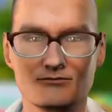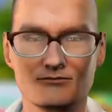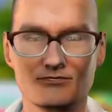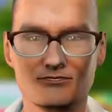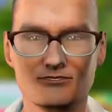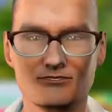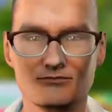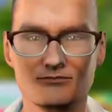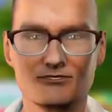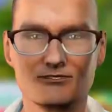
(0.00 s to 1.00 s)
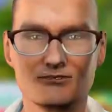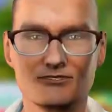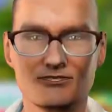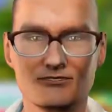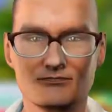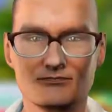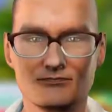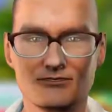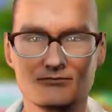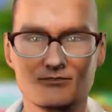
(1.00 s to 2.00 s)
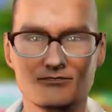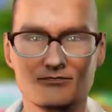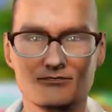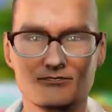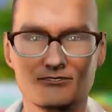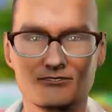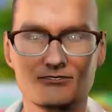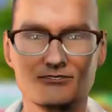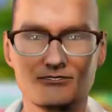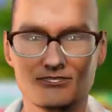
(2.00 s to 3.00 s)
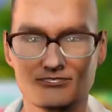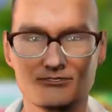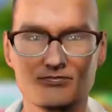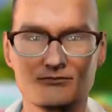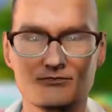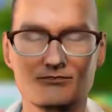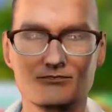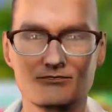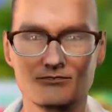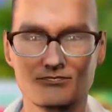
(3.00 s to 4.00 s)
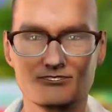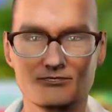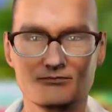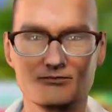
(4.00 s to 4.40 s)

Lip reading: You would think of it that it's a type of proof. And in fact, in those days,